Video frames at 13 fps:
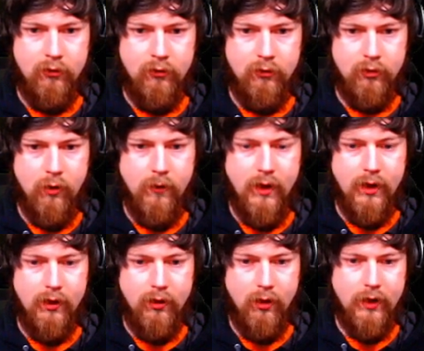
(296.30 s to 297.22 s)
Go
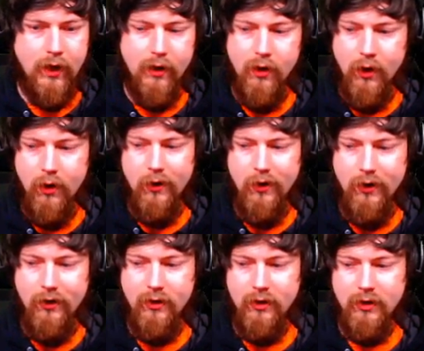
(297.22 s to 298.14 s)
away. Okay.
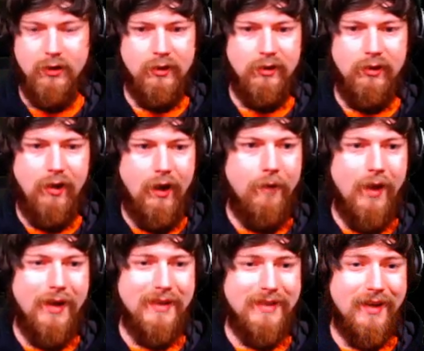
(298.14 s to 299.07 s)
I'm
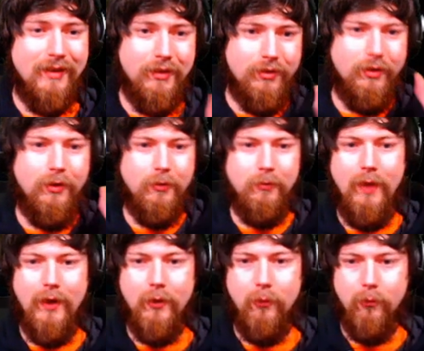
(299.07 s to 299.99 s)
not exactly sure,
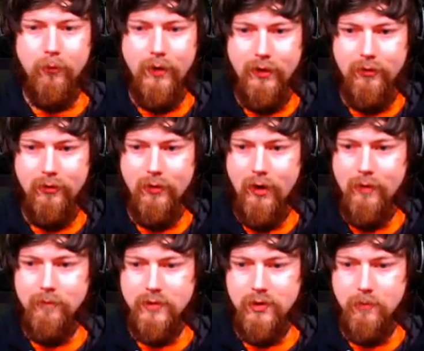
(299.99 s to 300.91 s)
like, when
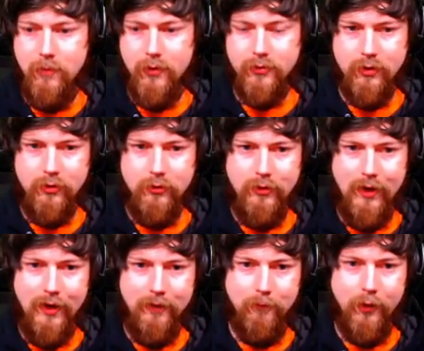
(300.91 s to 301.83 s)
I'm supposed to do
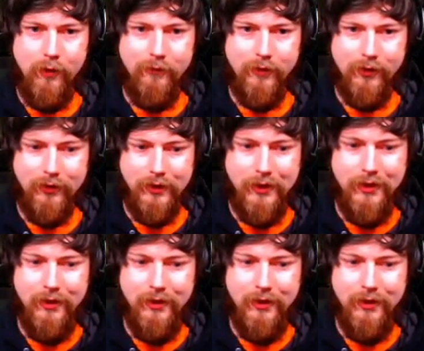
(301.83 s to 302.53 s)
that perfectly.